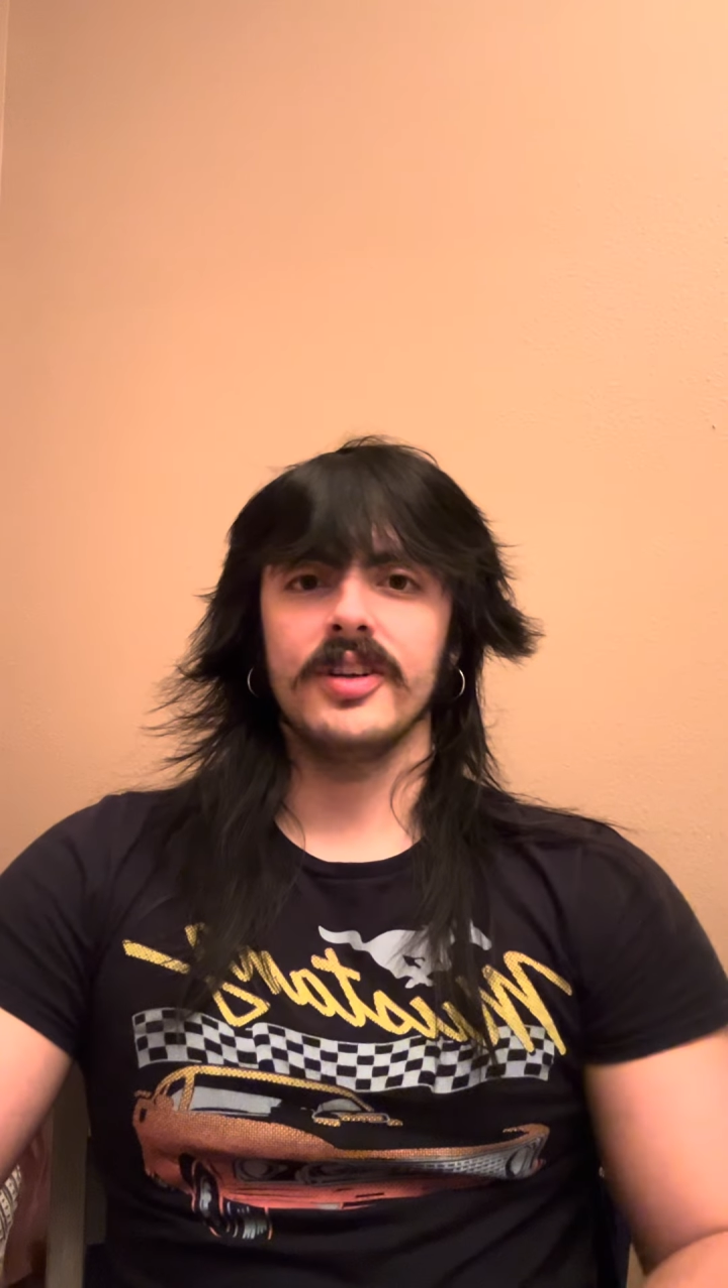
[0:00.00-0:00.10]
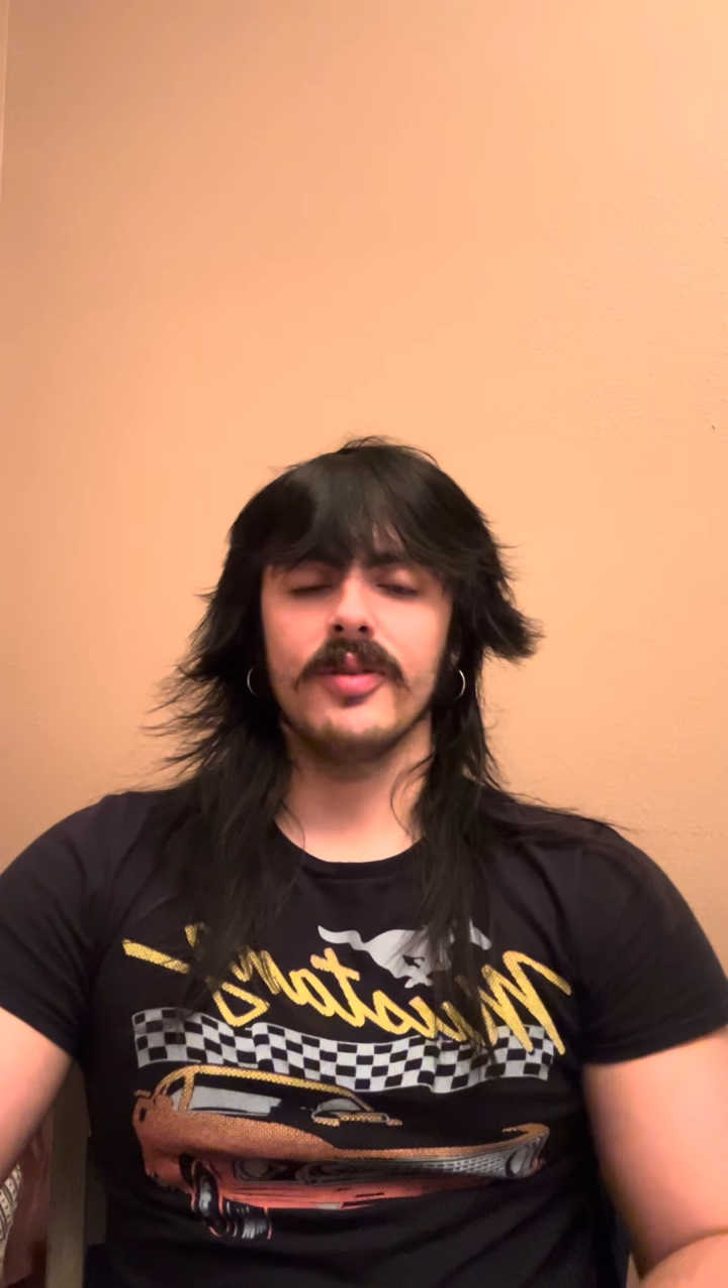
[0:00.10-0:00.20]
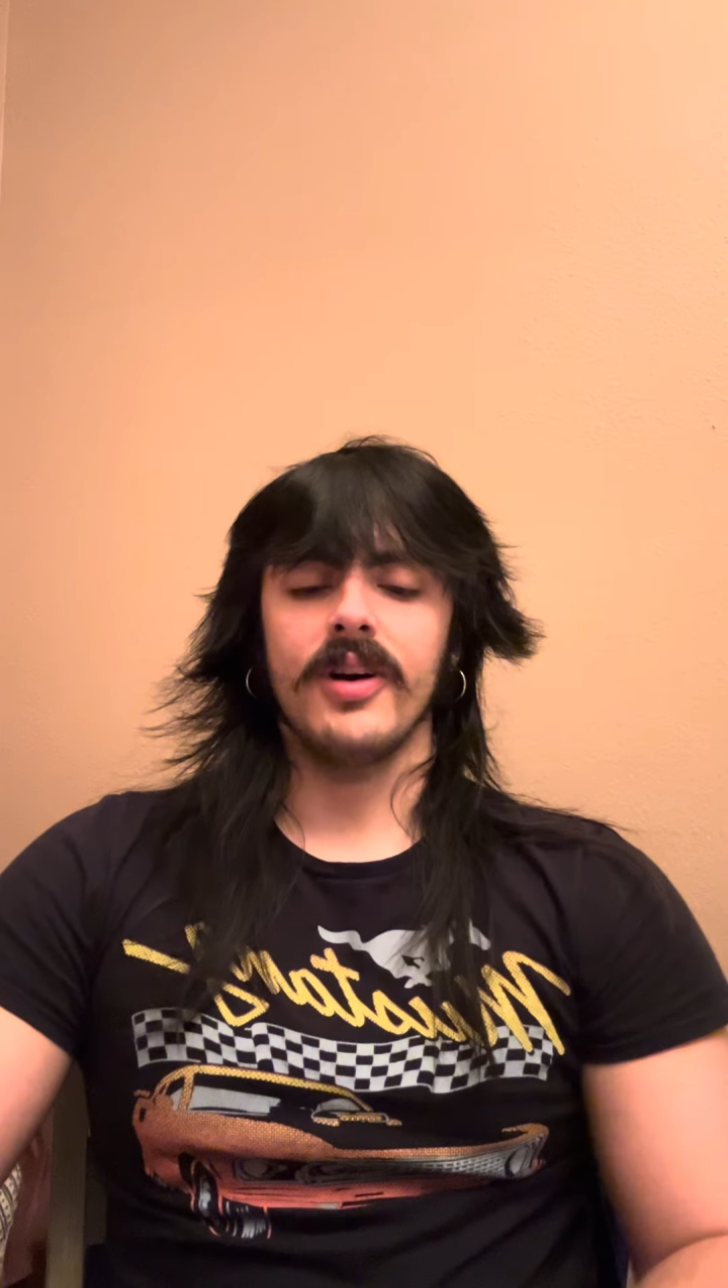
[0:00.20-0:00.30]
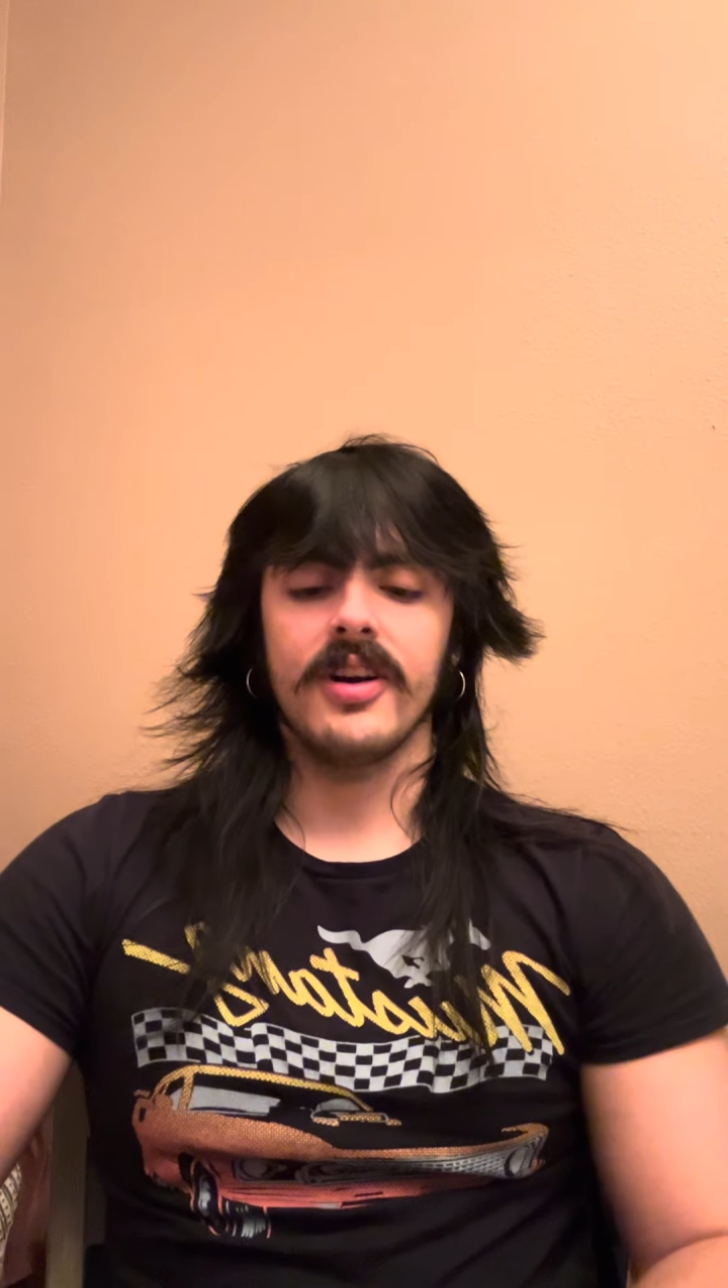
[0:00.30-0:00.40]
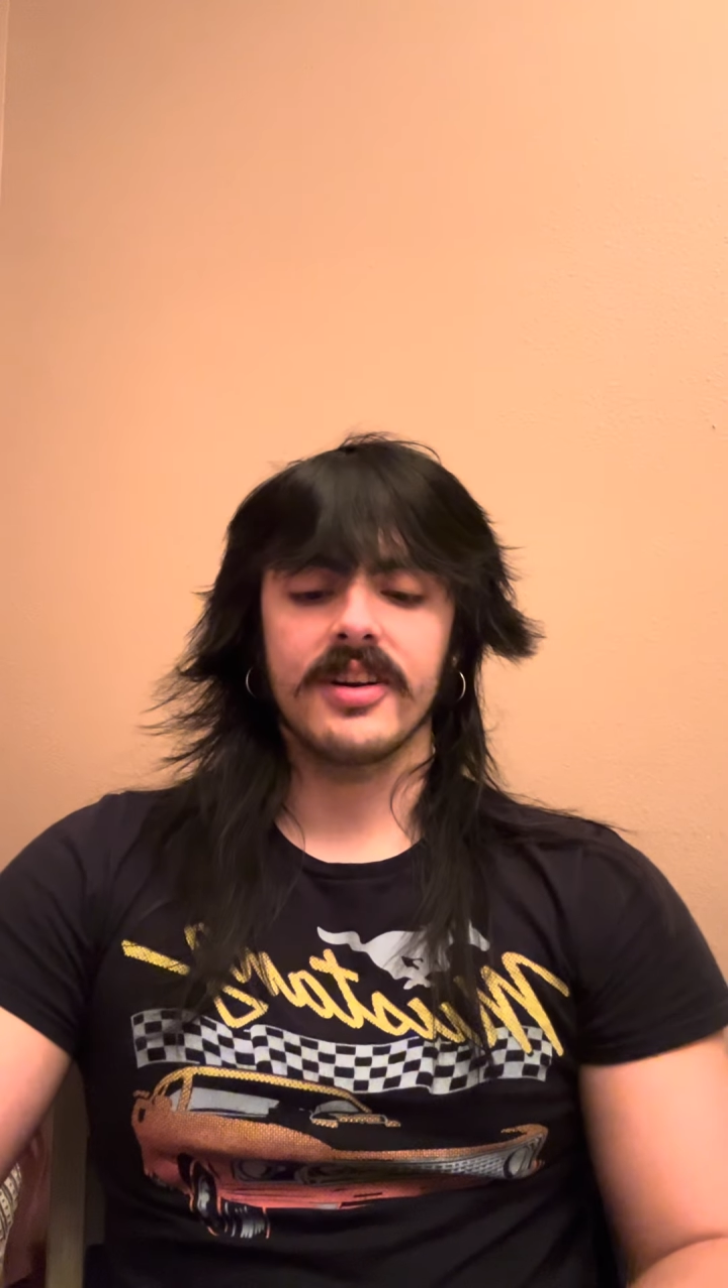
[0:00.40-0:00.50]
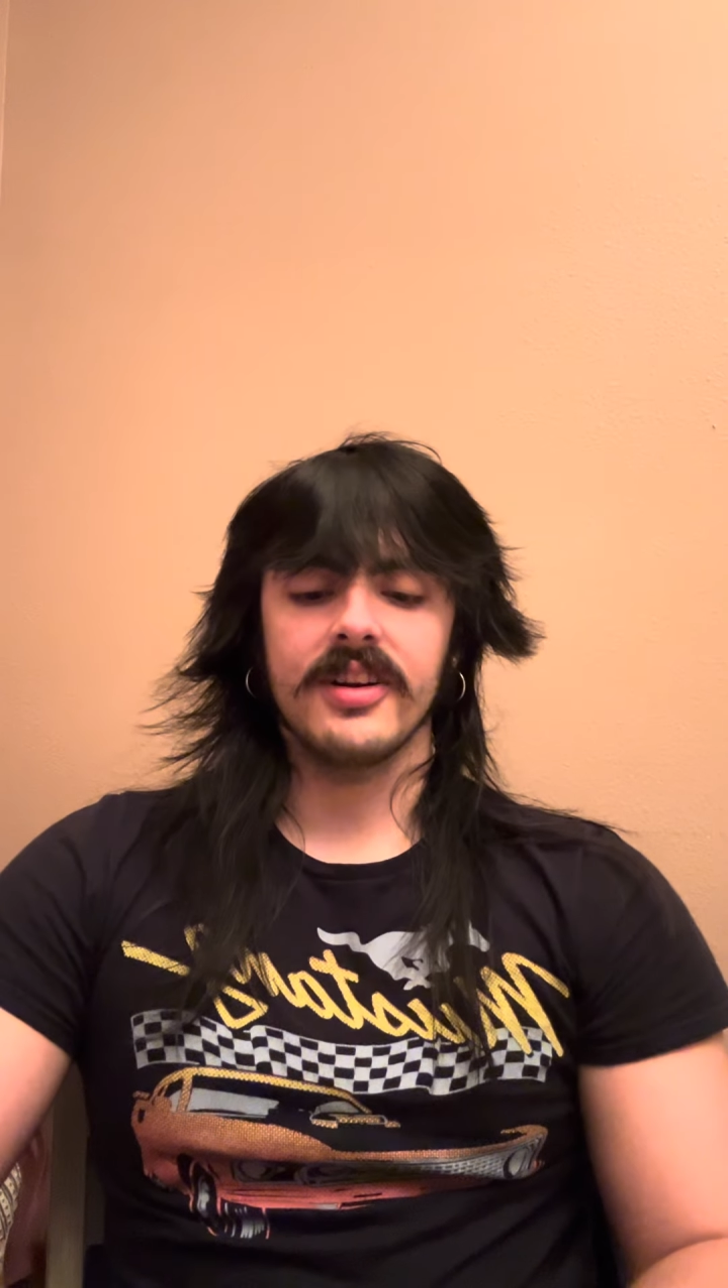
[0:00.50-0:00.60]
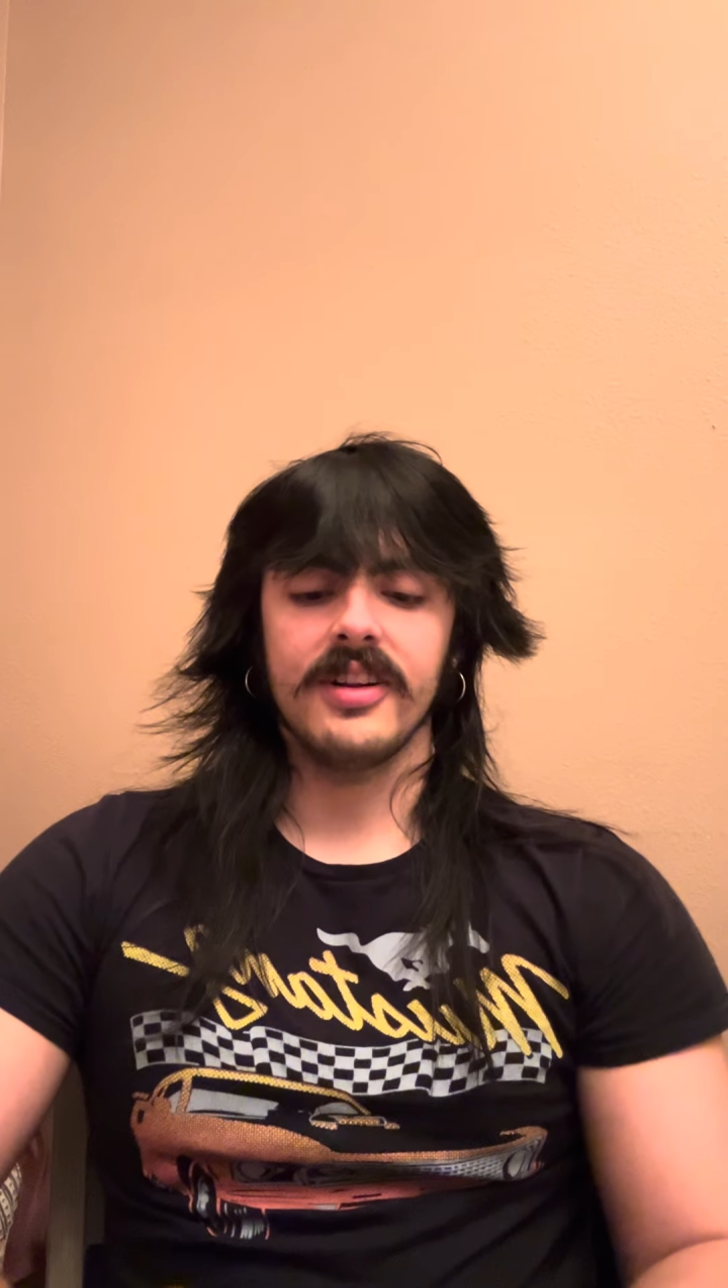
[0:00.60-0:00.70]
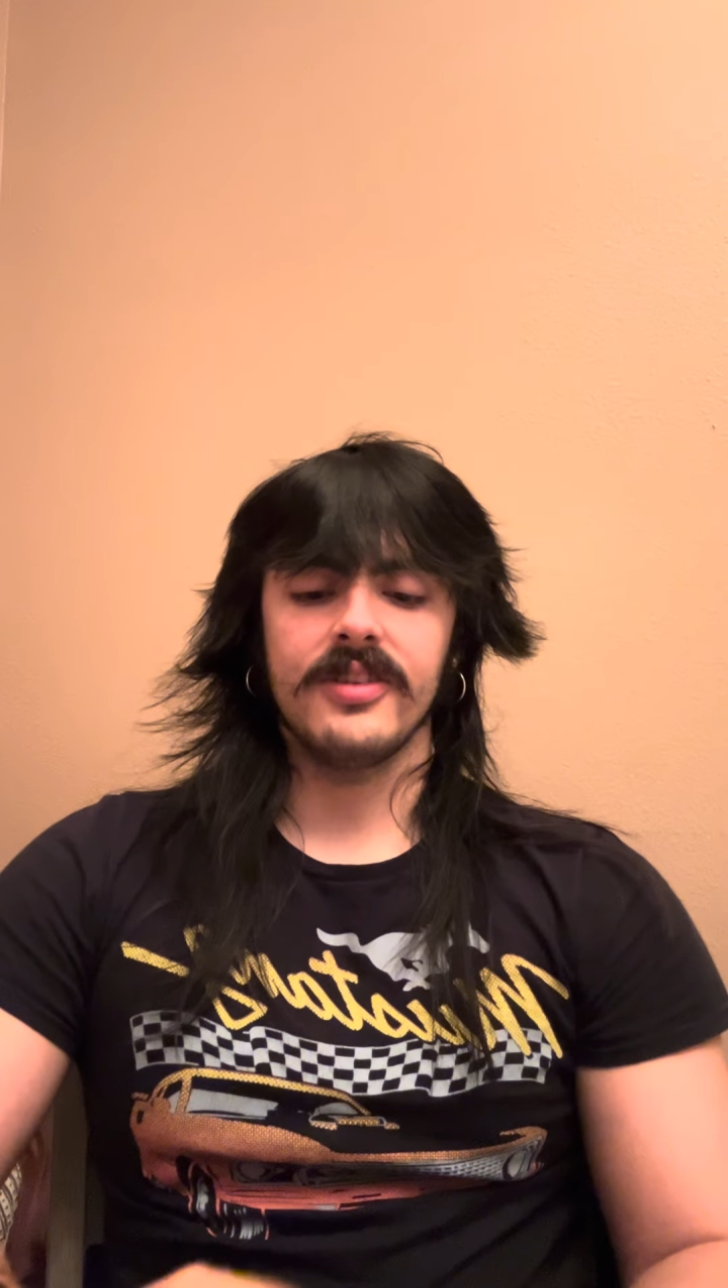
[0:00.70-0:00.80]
or watercolor